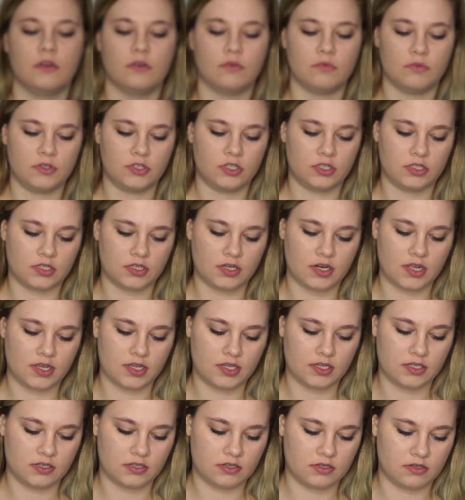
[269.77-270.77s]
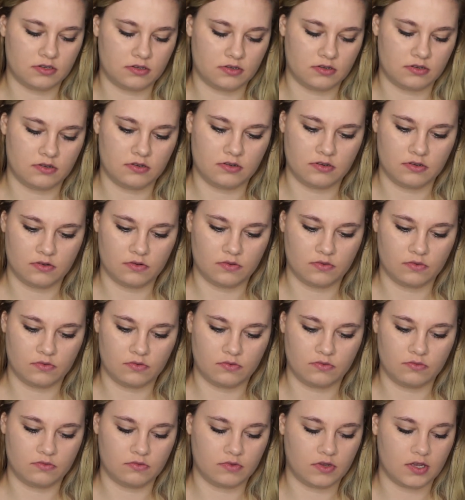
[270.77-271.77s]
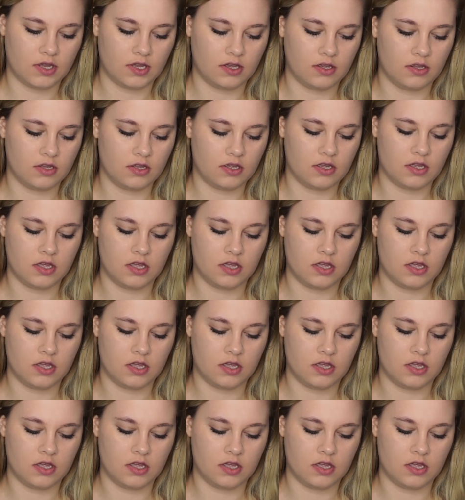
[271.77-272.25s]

which is nice. Okay.